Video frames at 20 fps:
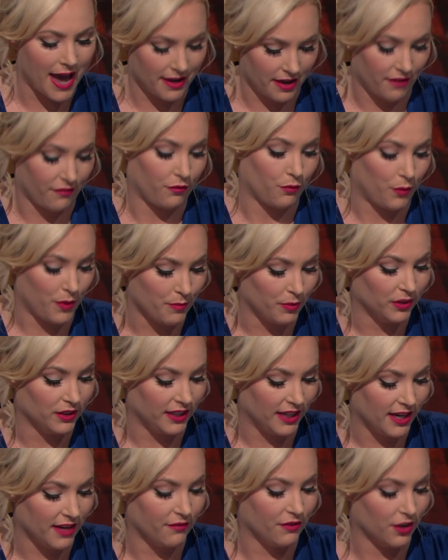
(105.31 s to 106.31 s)
if we
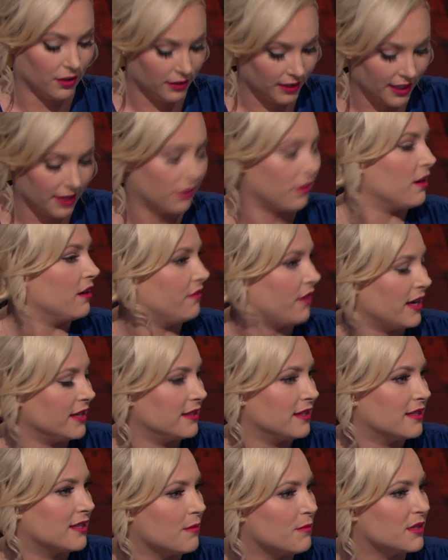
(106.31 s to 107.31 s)
believe the leader of
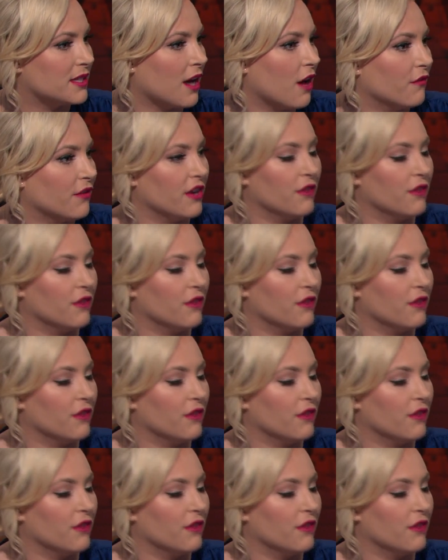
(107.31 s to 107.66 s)
ISIS himself,